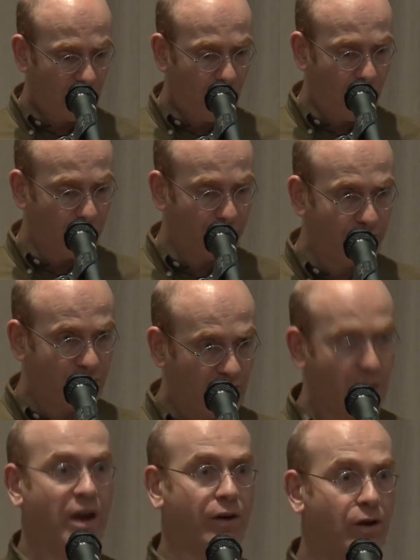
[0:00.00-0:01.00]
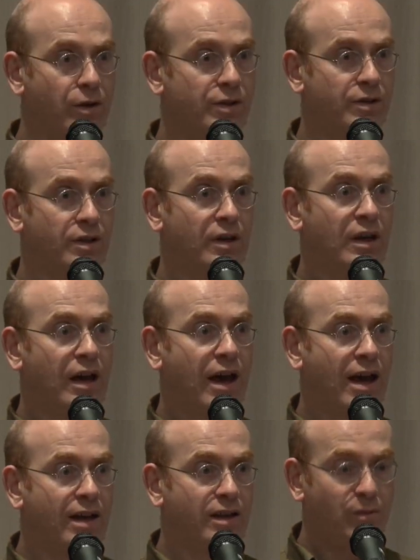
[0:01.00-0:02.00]
of type macros
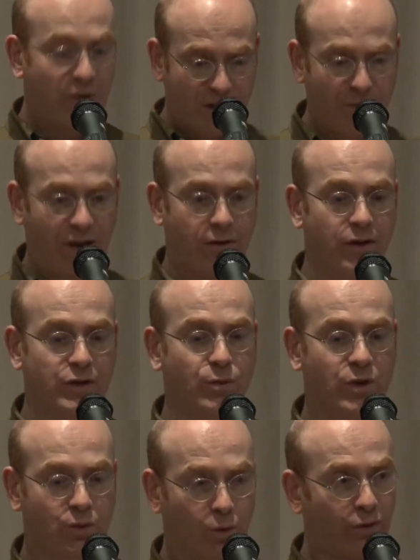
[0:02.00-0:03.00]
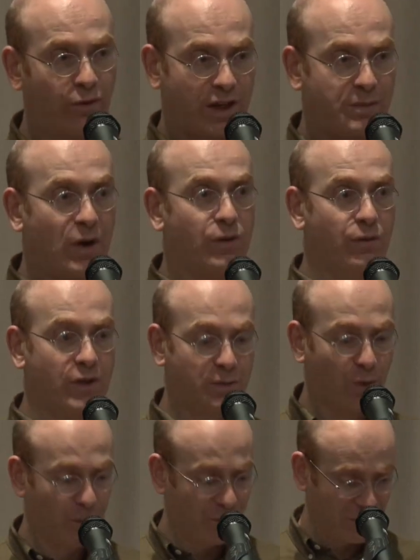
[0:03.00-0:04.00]
and implicit macros, which will fix both of these
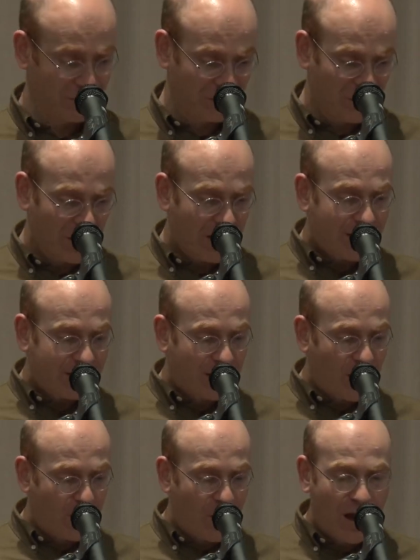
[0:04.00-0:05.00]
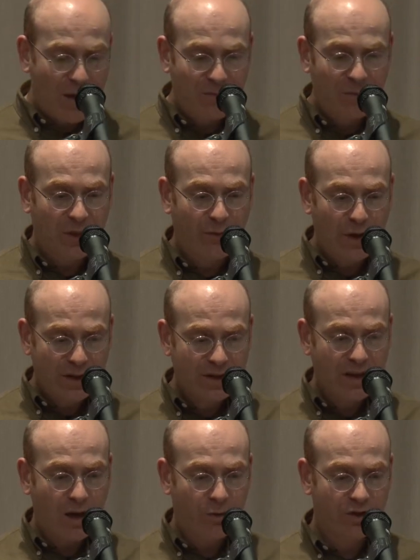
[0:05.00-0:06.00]
problems. So um, the first
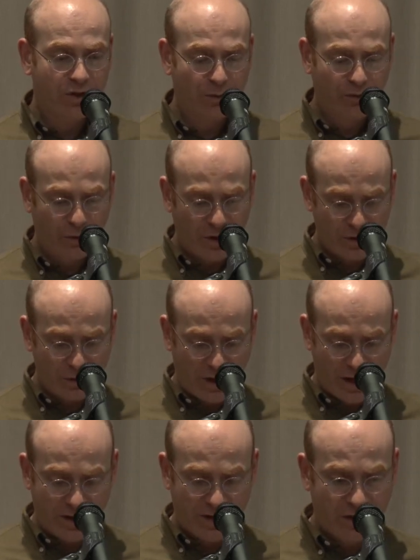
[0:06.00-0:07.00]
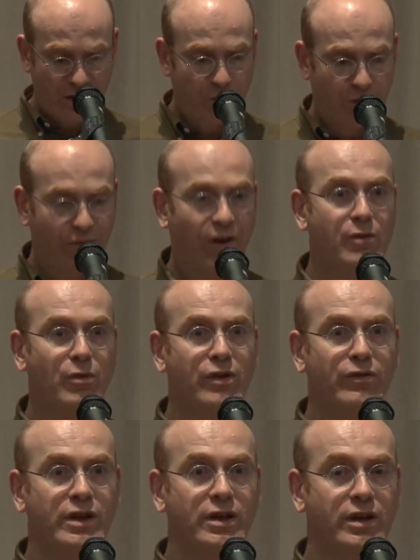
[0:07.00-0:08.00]
thing I want to do before I do that is I just want to very
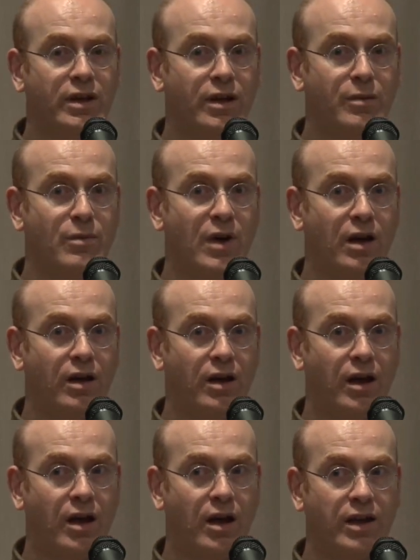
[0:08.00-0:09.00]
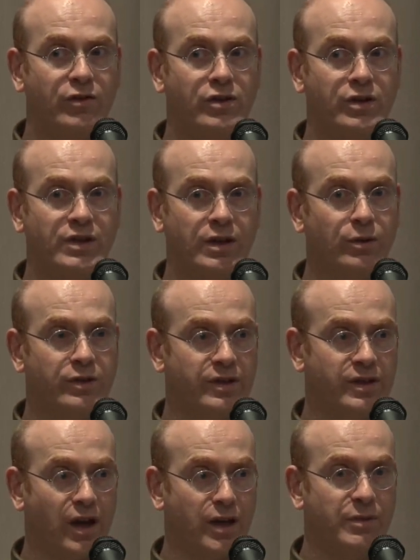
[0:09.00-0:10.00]
briefly um, uh, introduce
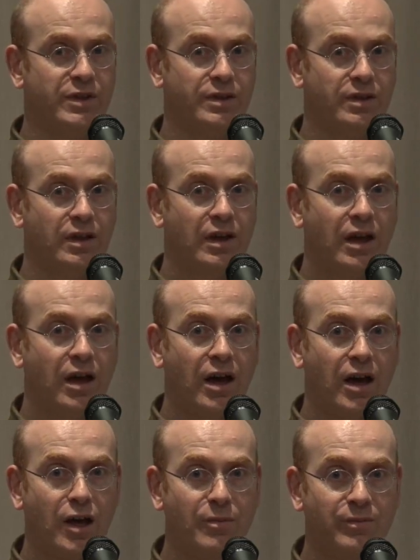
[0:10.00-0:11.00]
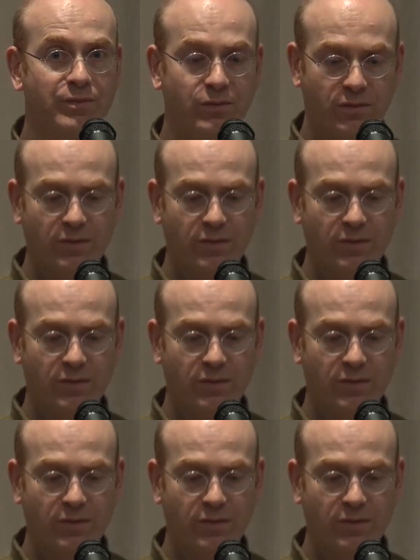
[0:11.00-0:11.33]
singleton types. Um,